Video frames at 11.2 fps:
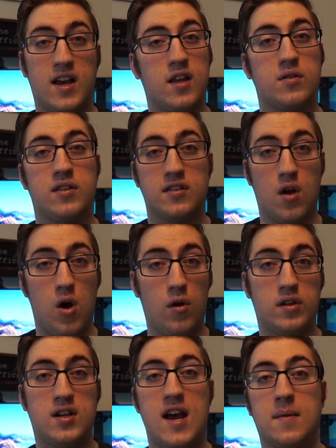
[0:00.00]
use this all
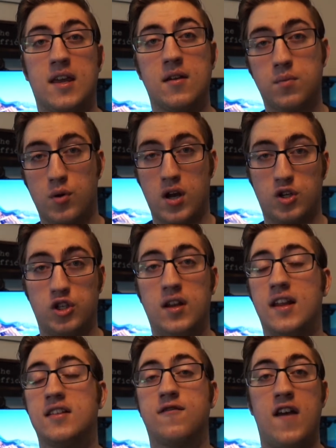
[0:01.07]
the time in production.
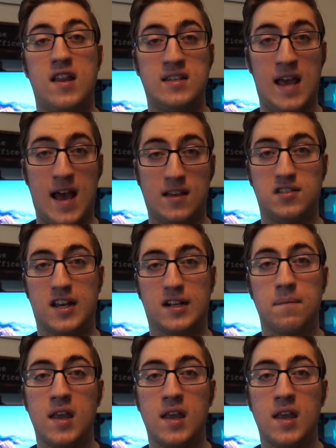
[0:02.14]
It's fantastic.